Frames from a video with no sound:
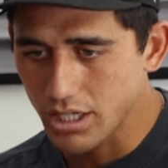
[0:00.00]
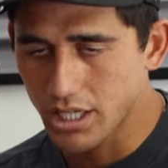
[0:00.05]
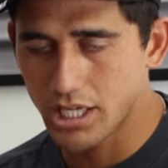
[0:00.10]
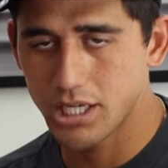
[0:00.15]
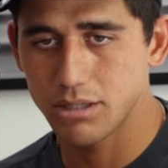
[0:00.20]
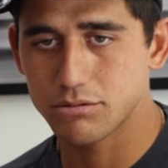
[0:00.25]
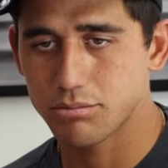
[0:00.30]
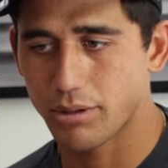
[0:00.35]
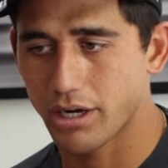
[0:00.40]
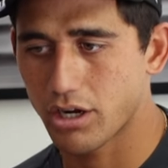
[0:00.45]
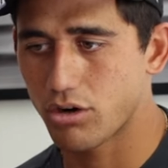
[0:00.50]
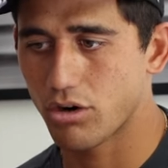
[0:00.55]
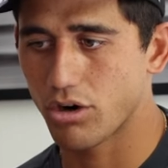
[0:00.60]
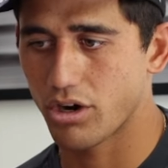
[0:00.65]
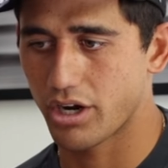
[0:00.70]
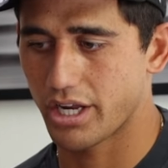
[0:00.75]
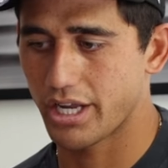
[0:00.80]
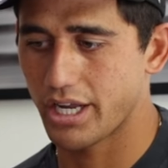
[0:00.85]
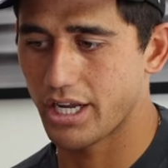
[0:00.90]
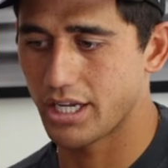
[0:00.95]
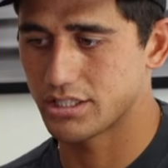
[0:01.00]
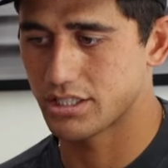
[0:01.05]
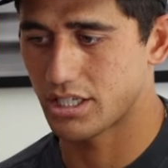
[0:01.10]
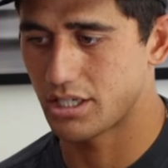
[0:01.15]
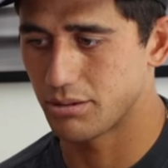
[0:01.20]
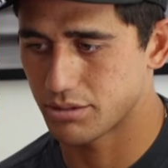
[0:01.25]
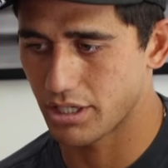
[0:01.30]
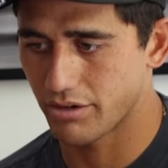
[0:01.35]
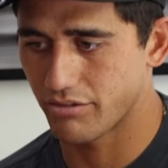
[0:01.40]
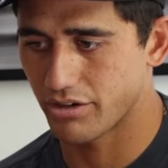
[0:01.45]
keeps my core engaged,
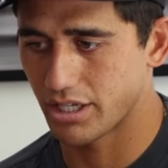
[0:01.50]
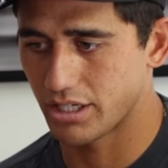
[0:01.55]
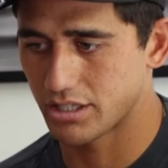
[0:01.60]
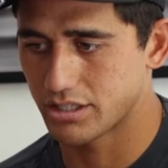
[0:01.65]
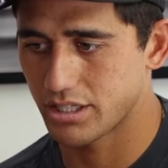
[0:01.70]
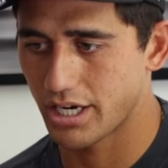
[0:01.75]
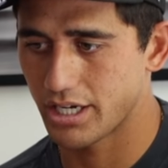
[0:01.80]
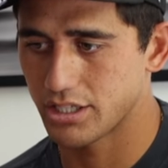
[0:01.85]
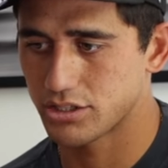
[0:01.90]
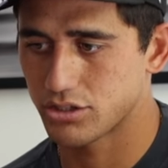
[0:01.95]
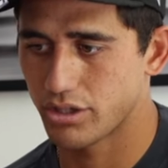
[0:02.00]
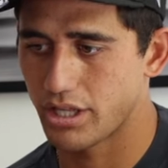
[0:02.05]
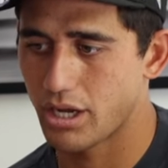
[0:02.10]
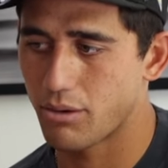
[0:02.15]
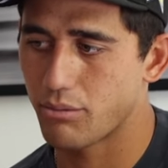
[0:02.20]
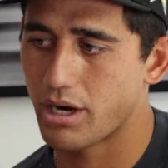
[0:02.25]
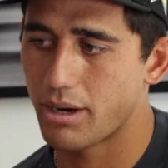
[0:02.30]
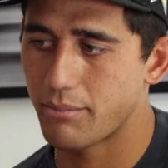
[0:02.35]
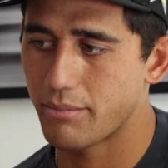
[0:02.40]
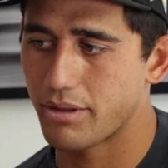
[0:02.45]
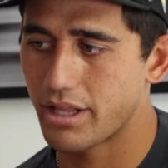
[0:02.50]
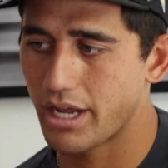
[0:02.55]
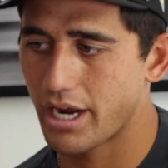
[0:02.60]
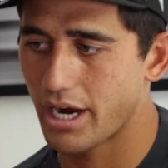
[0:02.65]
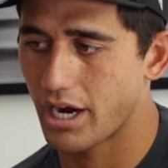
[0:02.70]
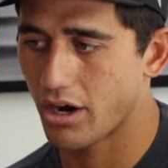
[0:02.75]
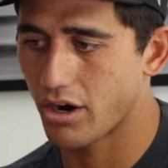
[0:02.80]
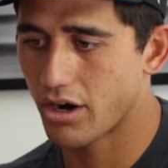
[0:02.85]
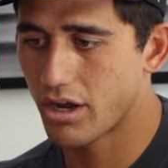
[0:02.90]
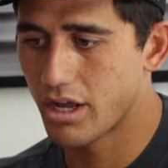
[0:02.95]
keeps everything tight so that when I'm in the
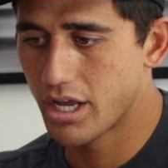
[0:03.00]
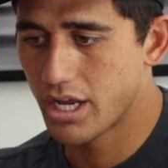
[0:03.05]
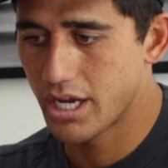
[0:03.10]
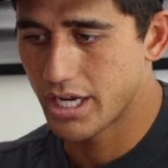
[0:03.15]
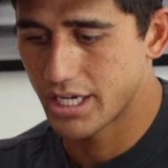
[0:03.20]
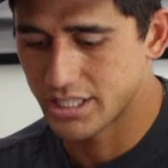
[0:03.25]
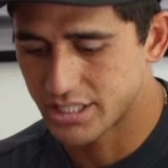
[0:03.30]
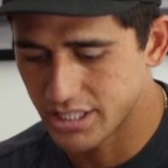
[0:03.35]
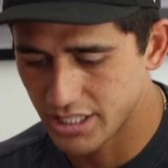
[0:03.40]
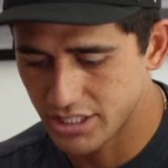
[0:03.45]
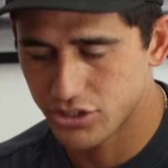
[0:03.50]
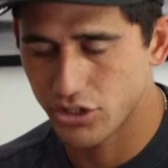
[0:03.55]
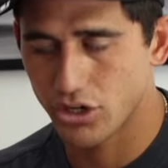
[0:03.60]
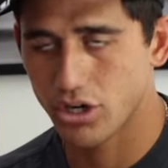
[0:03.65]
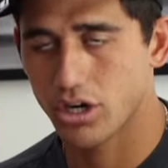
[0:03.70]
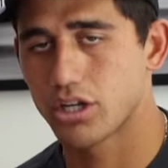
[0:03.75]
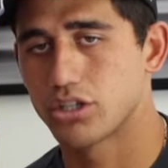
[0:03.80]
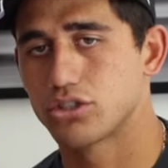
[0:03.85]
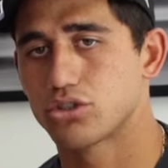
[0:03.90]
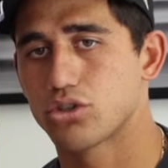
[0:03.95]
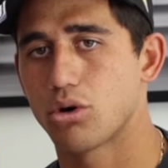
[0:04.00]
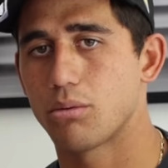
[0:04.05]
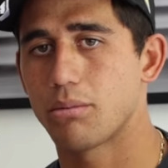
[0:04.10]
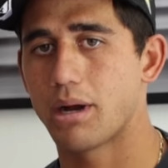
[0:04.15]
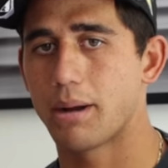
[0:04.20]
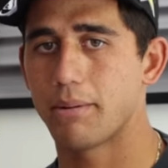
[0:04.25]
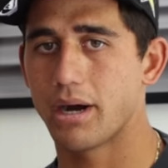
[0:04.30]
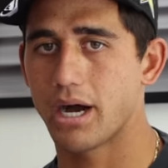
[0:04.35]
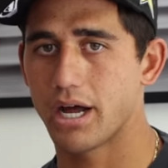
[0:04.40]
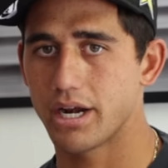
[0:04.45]
air, it's easier to control
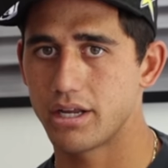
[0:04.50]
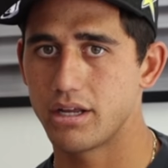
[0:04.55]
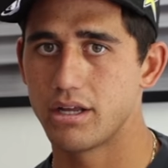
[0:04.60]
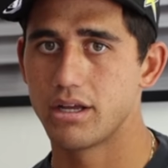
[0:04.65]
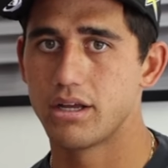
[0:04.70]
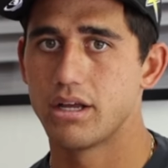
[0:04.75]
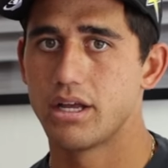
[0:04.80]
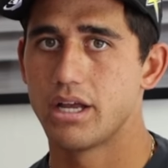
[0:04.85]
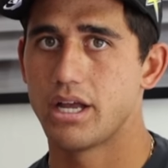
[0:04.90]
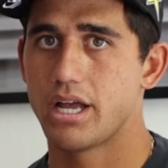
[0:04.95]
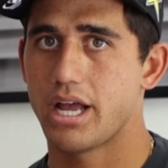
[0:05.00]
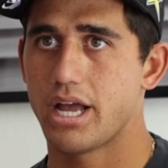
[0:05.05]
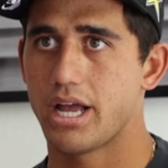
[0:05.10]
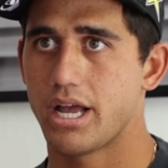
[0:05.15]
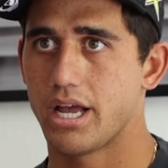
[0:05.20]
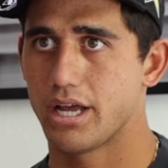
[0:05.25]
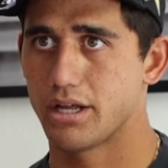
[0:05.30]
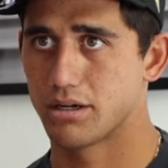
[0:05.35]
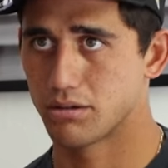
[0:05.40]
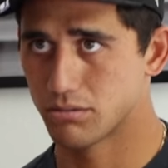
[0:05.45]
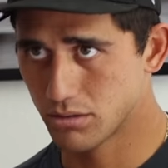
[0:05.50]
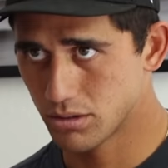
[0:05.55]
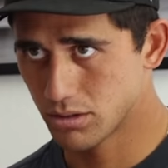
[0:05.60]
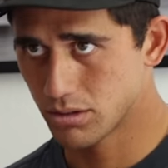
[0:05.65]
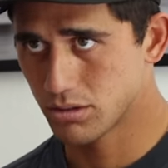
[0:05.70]
my body and